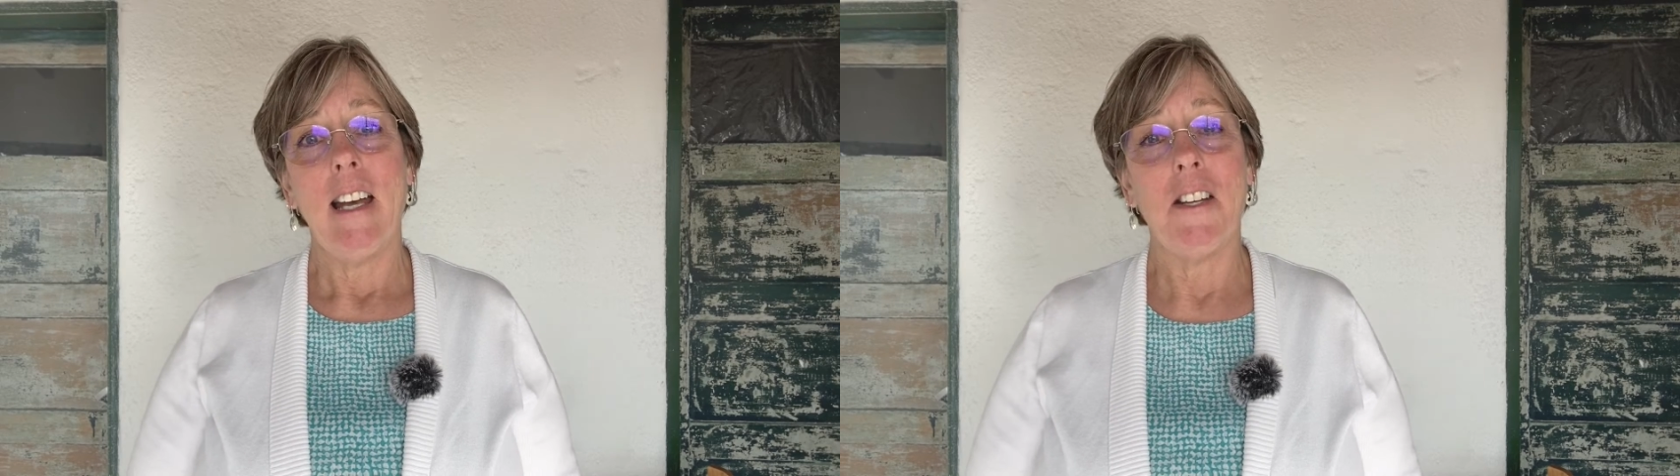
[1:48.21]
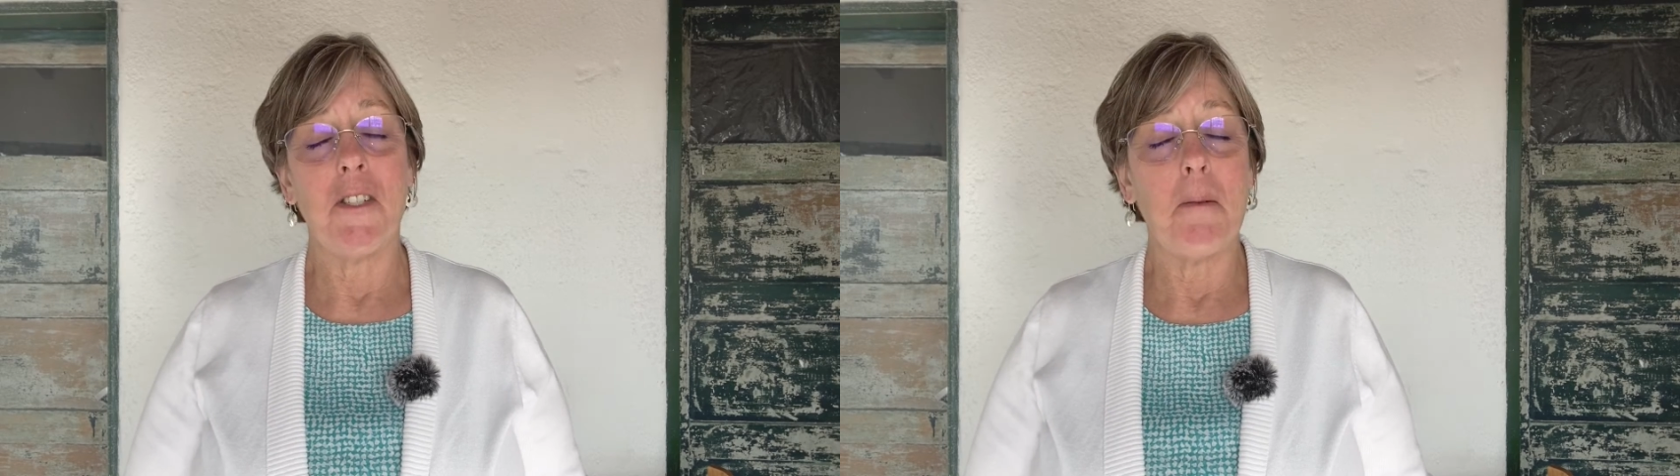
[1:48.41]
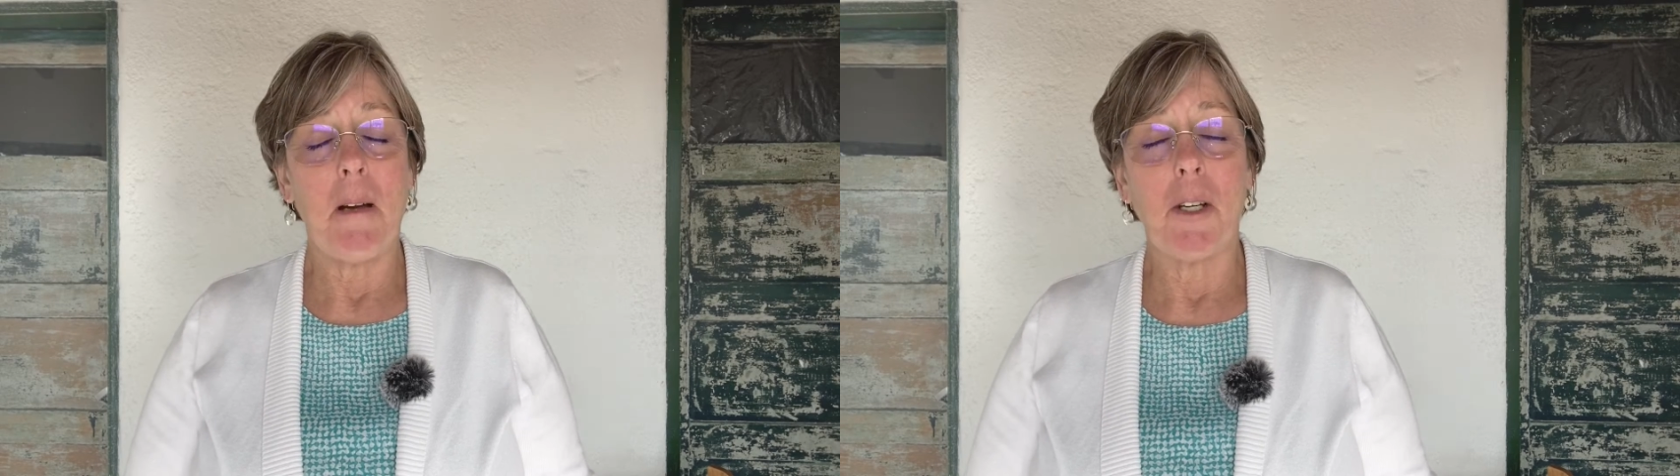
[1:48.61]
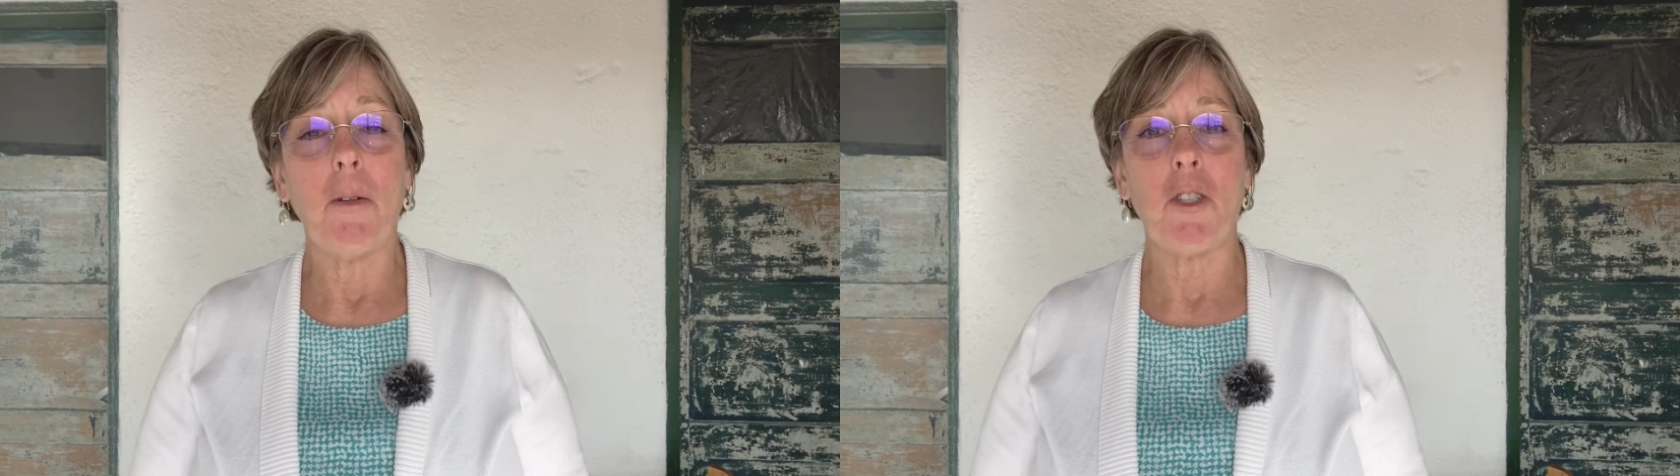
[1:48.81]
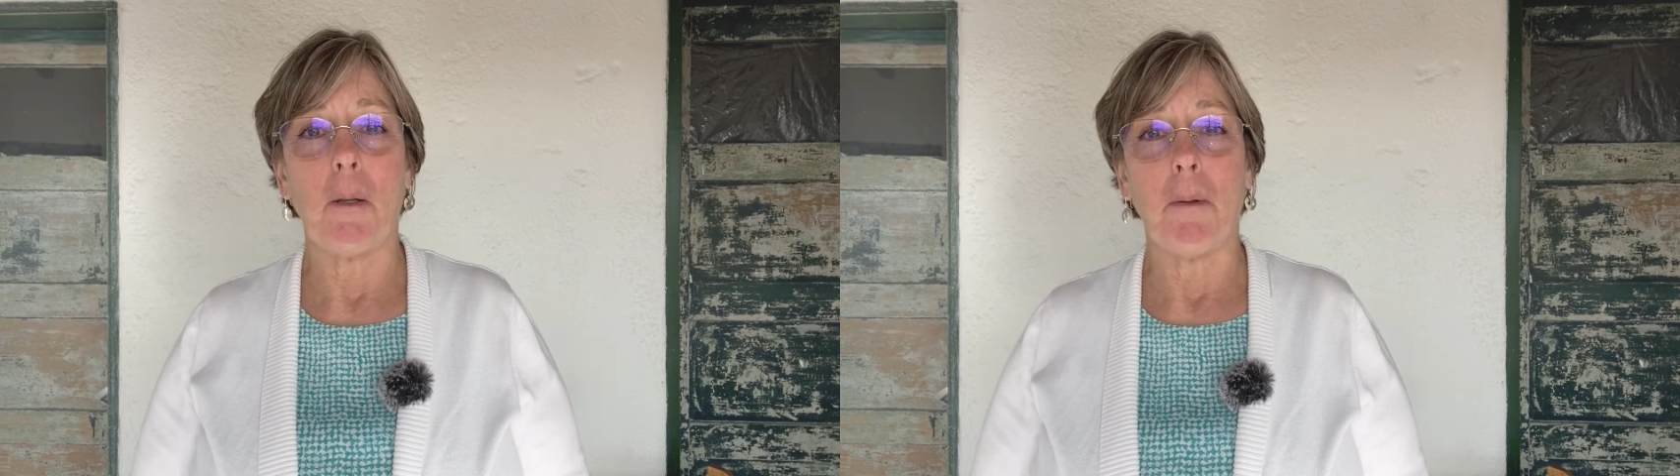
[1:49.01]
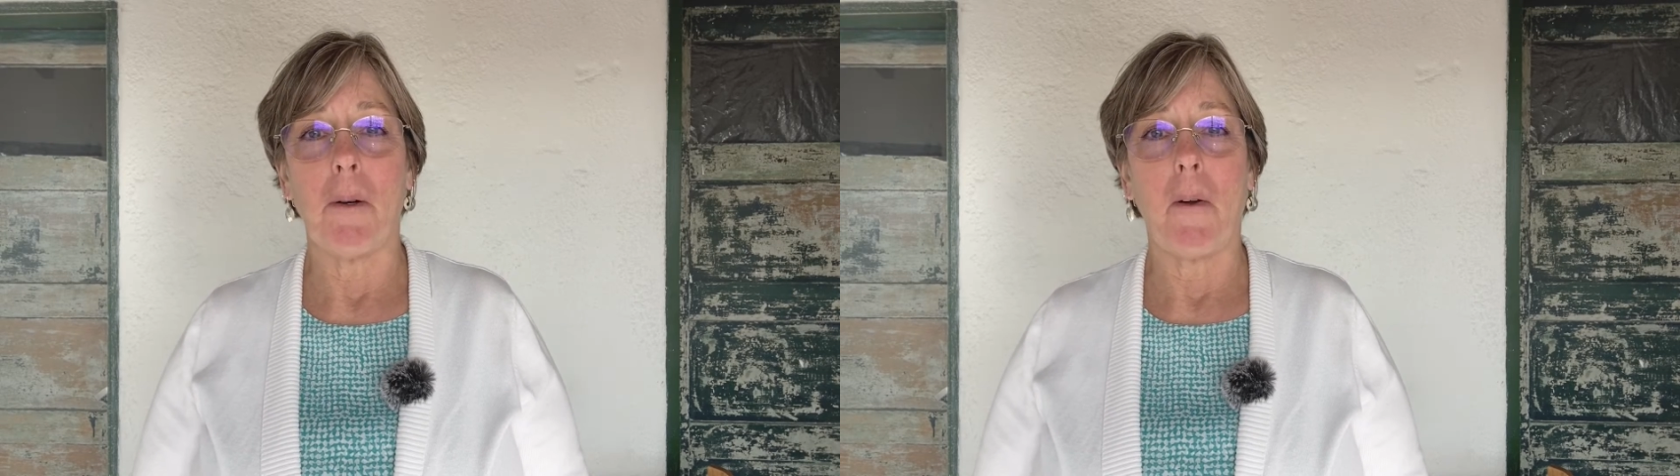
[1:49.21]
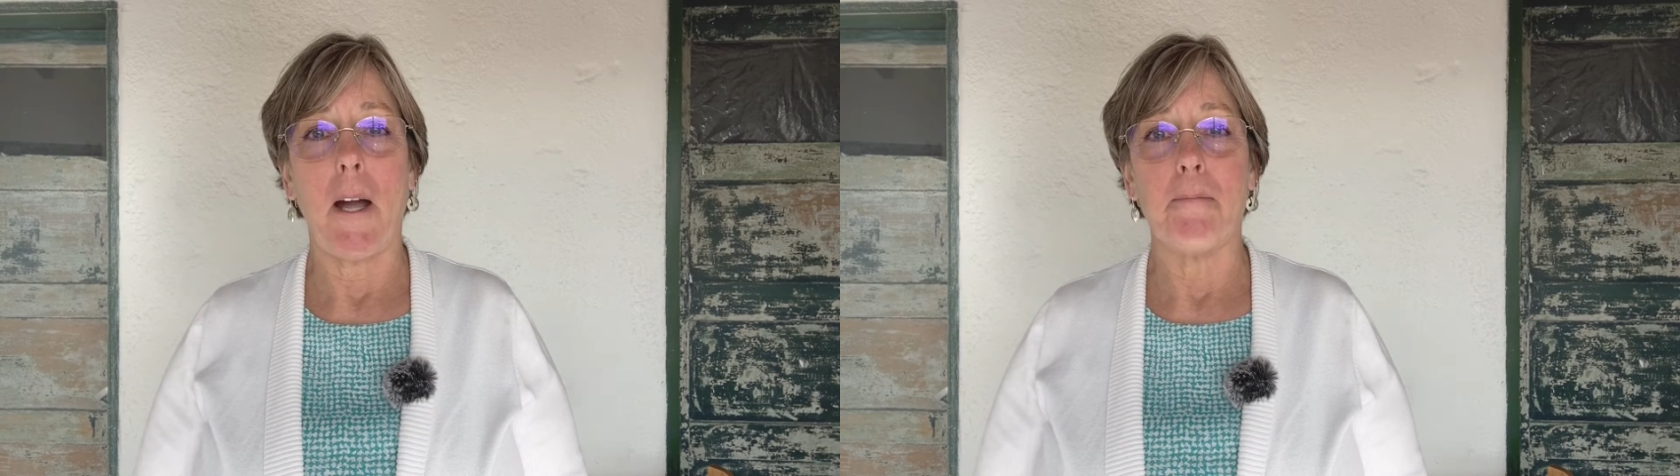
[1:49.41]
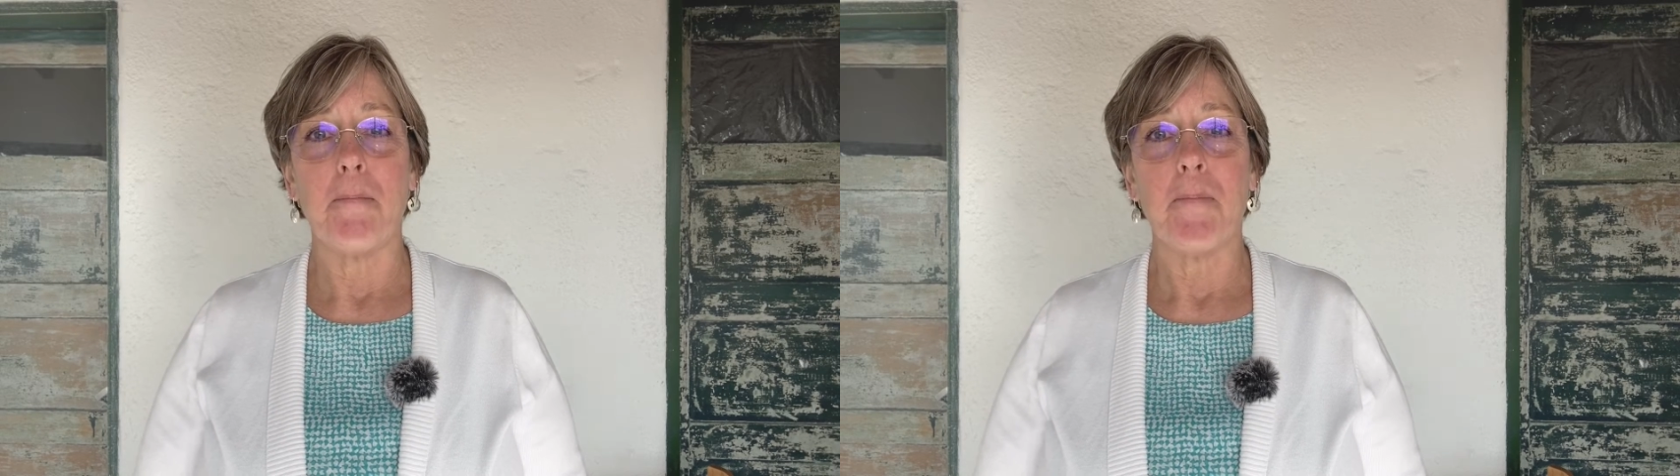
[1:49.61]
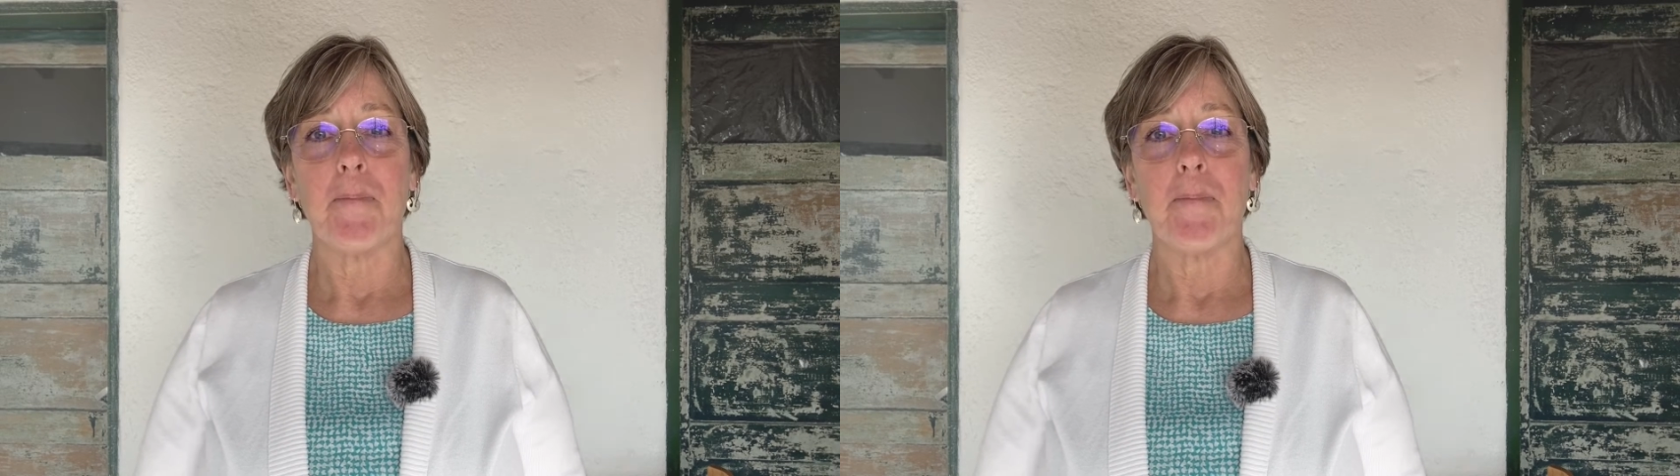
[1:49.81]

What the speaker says: as in my coaching program.